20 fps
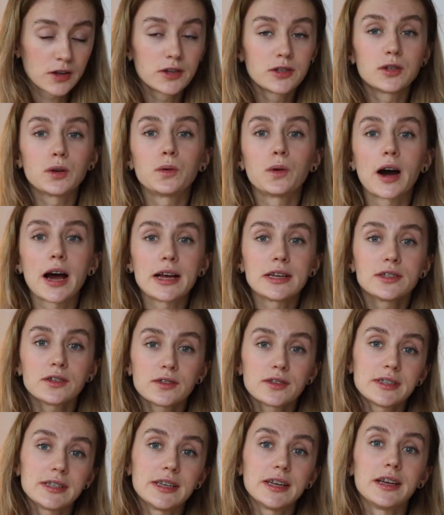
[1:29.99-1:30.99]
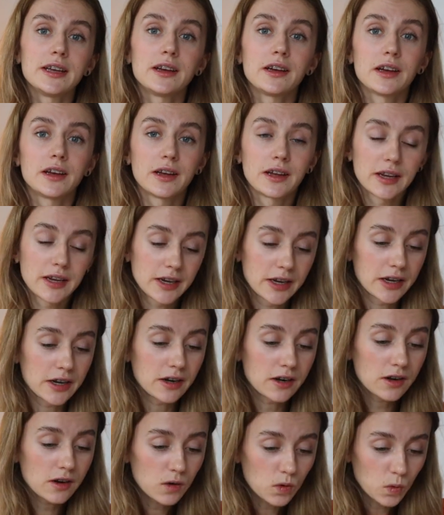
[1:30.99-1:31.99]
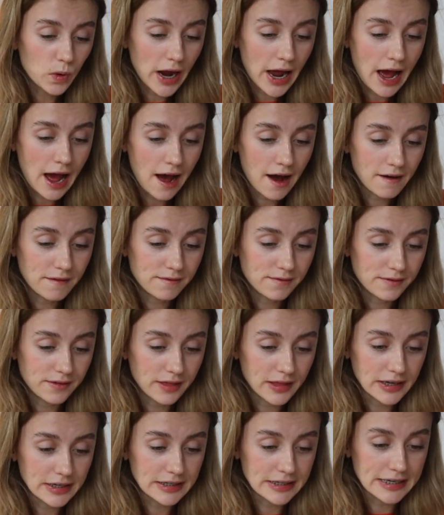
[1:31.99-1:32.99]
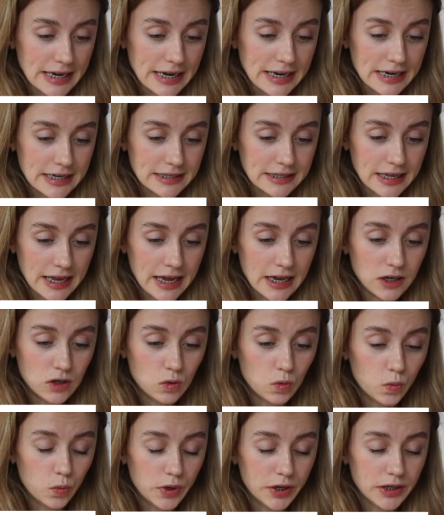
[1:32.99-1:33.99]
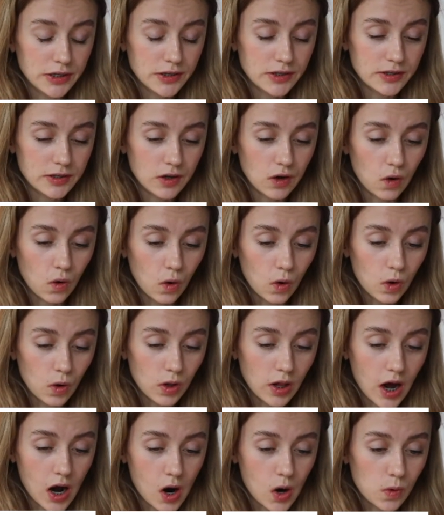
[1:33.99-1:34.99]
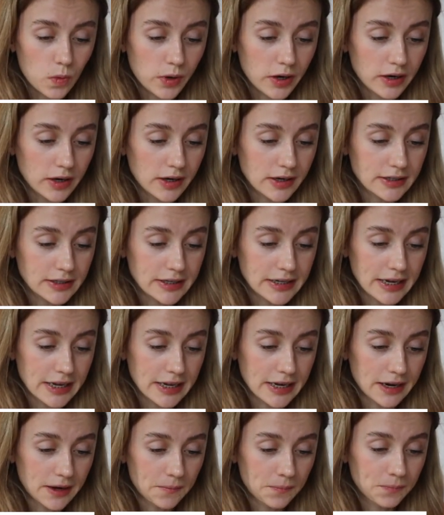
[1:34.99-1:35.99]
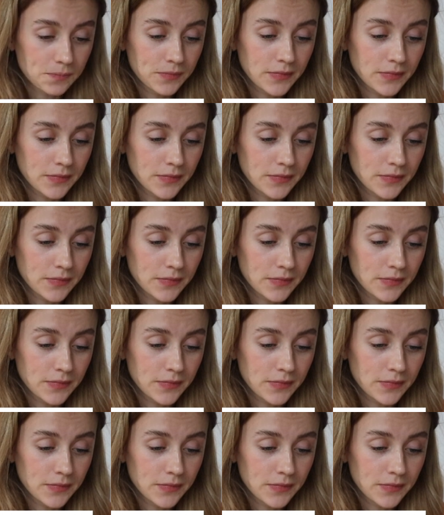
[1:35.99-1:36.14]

So as you see here, we have the data set with all our data.